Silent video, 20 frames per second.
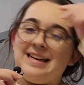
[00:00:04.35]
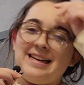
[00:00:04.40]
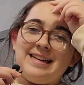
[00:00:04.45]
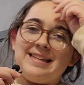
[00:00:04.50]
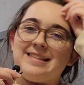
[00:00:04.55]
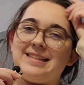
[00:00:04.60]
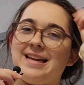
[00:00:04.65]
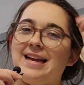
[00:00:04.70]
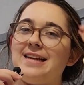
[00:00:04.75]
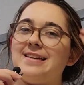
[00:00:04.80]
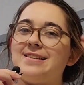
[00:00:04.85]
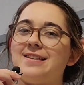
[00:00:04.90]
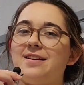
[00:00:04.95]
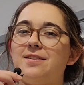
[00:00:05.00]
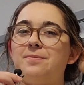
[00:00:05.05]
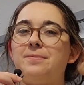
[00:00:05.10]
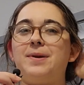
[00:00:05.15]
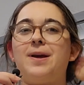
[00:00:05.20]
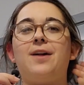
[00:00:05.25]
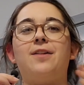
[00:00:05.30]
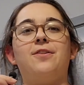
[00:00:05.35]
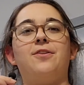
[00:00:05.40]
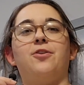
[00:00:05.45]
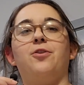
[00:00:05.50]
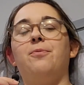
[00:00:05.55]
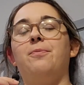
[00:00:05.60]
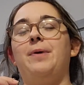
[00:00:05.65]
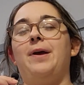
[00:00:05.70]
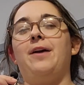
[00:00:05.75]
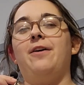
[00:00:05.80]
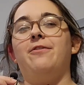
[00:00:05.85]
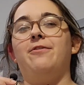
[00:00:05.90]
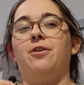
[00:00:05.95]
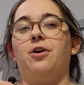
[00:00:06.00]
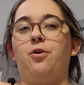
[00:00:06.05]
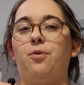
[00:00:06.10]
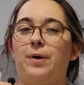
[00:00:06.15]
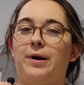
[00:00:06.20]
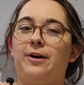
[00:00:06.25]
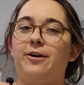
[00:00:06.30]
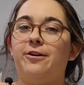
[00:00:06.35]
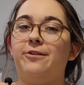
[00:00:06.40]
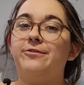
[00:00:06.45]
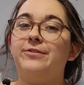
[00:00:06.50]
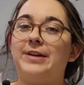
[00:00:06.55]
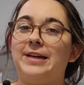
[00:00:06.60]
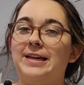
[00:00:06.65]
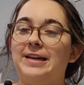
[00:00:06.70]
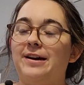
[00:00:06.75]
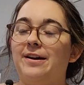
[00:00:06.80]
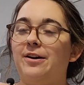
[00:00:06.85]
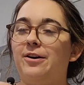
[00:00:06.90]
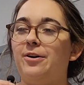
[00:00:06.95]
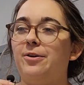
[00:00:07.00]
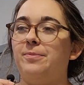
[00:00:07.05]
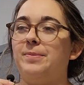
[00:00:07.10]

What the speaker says: Today is going to be a little bit of a quicker video